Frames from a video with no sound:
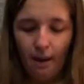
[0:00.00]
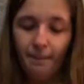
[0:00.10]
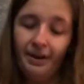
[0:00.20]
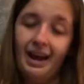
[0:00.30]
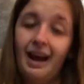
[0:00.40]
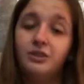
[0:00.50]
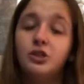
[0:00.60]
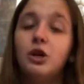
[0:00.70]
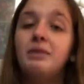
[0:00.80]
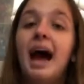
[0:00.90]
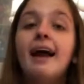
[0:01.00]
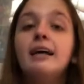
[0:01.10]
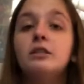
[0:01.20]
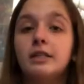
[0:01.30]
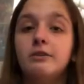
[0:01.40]
But yeah, so that
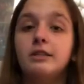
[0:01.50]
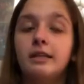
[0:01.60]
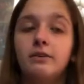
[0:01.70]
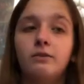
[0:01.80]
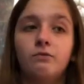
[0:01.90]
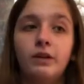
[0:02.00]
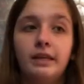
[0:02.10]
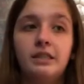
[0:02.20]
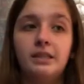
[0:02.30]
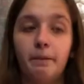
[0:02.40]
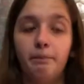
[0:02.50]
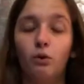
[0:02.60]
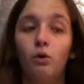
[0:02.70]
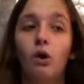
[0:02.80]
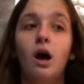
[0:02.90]
is seriously a really
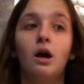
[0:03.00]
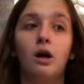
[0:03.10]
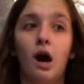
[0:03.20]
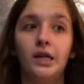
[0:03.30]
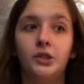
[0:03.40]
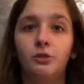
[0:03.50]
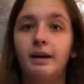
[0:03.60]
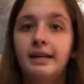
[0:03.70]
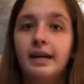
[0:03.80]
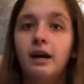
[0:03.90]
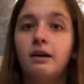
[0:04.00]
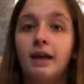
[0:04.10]
simple costume idea,